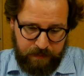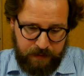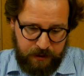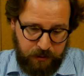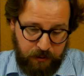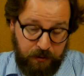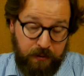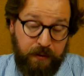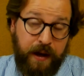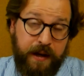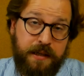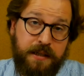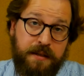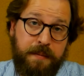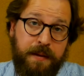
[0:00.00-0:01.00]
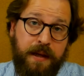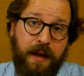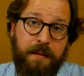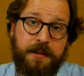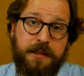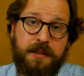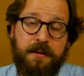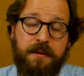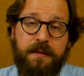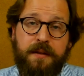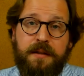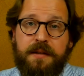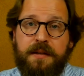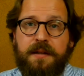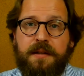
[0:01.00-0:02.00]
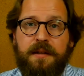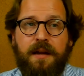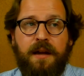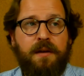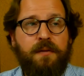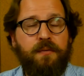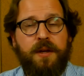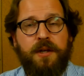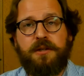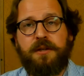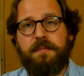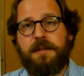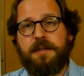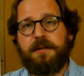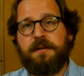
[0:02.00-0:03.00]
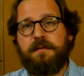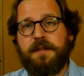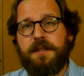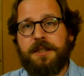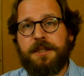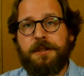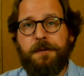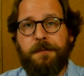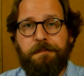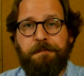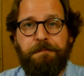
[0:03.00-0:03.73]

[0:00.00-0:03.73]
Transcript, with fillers: So Christ became a servant, and we should be servants too.